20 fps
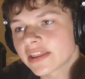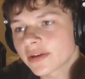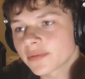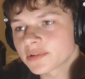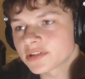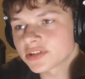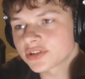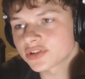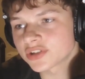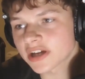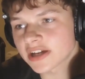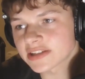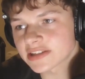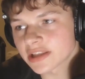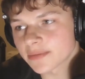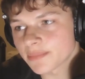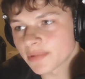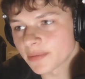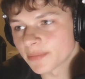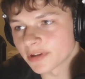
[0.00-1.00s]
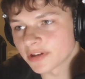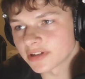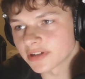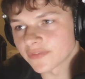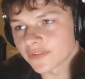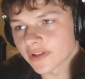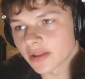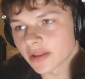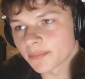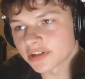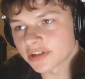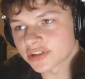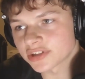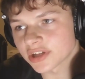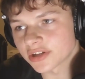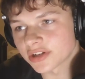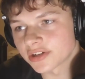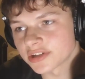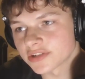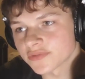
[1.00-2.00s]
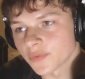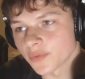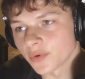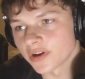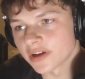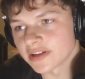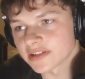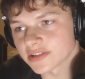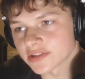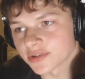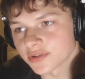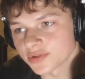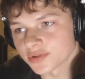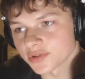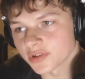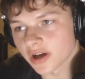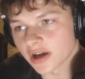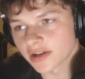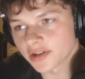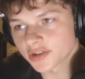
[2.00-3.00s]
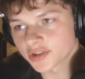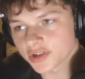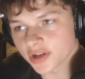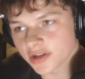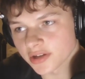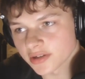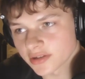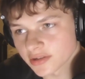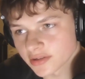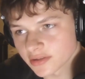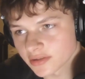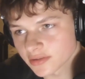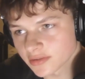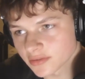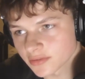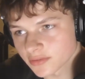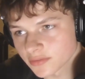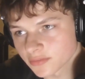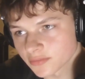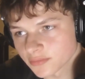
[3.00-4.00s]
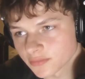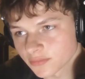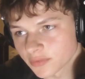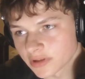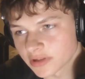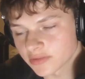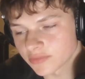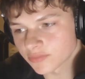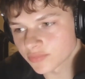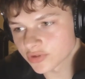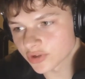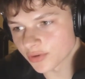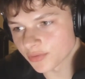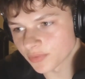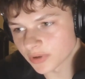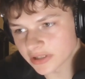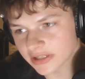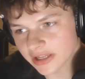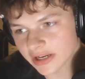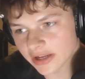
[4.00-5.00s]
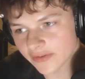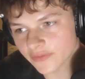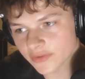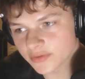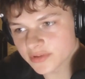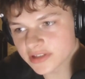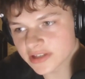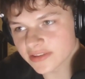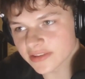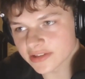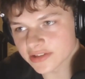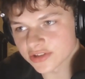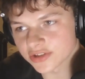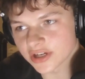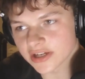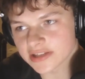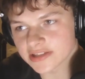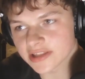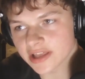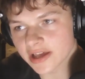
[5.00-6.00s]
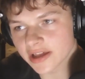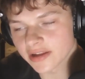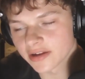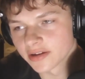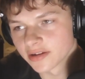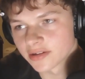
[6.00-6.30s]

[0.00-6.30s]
that people are developing gender dysphoria as a social contagion. What data have you seen that suggest that?